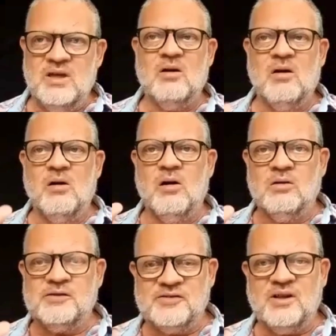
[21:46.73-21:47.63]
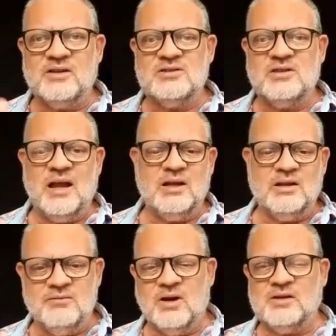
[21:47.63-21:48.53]
there are such
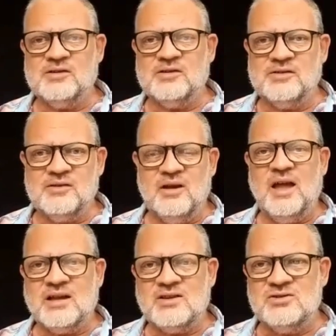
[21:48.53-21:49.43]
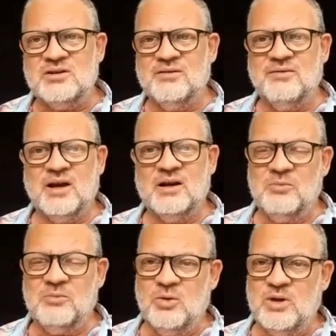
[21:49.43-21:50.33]
tracking devices actually
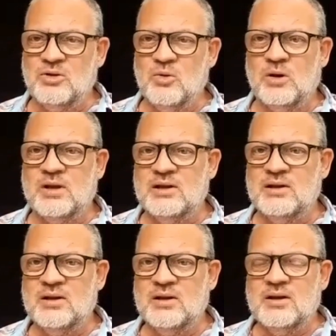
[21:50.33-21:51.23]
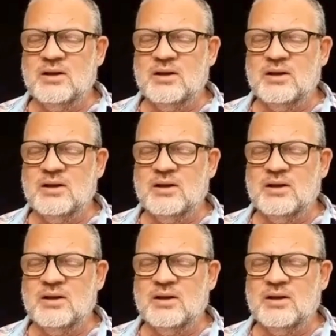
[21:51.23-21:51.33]
available? I mean, we are talking